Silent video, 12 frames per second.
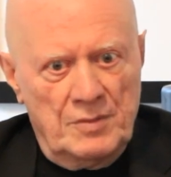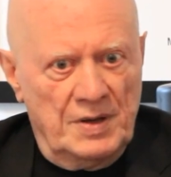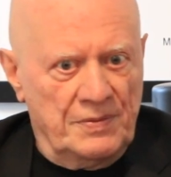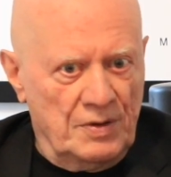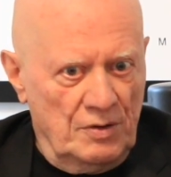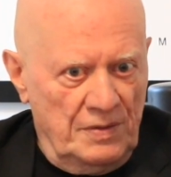
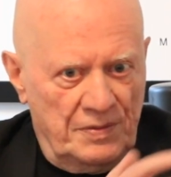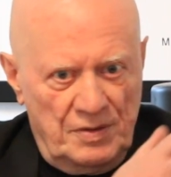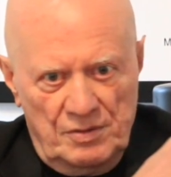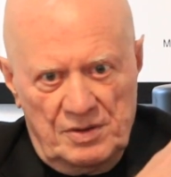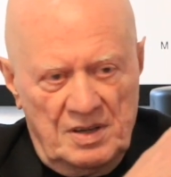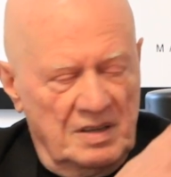if
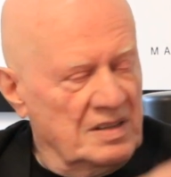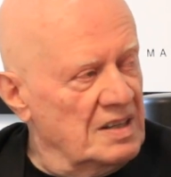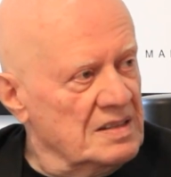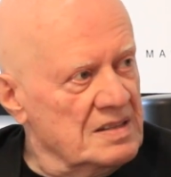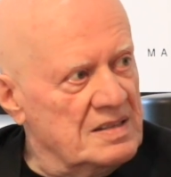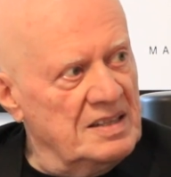you
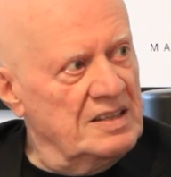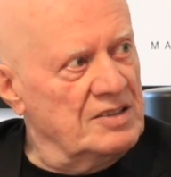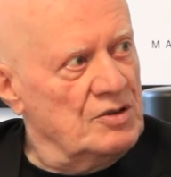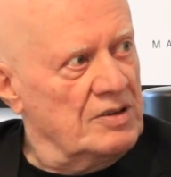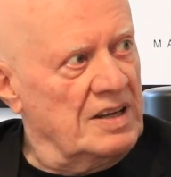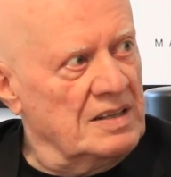didn't see
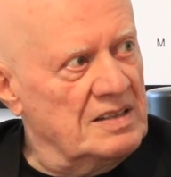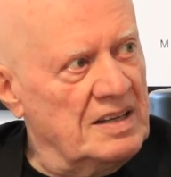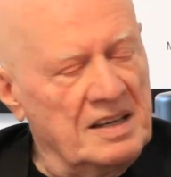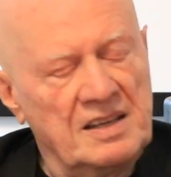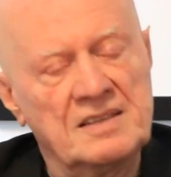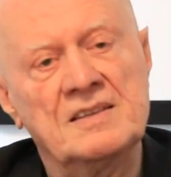it, you can
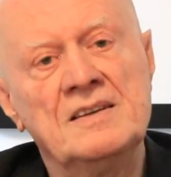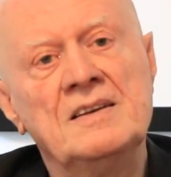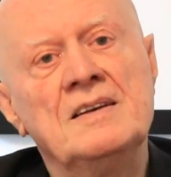take it